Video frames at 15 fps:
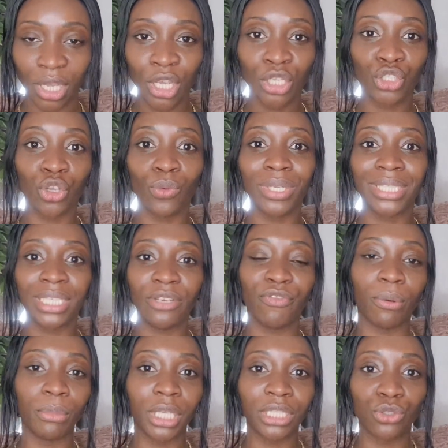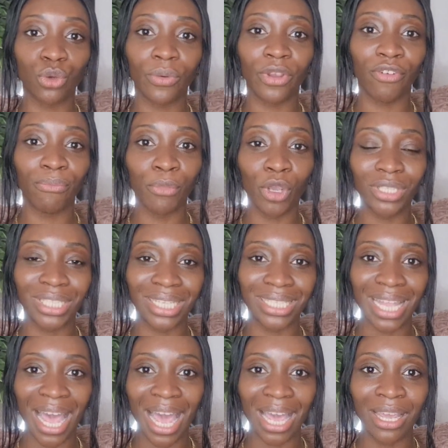So we see from the story of Moses
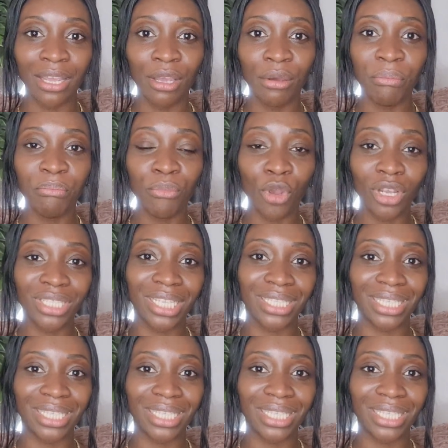that Moses